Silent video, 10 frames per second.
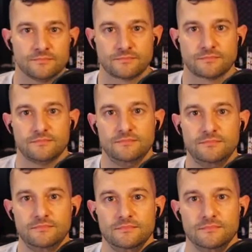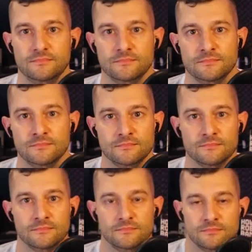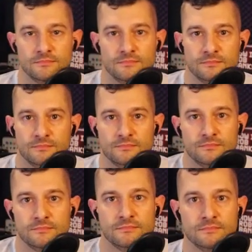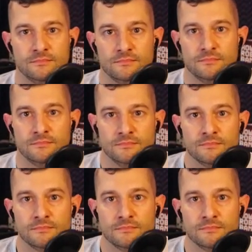The person shown says nothing.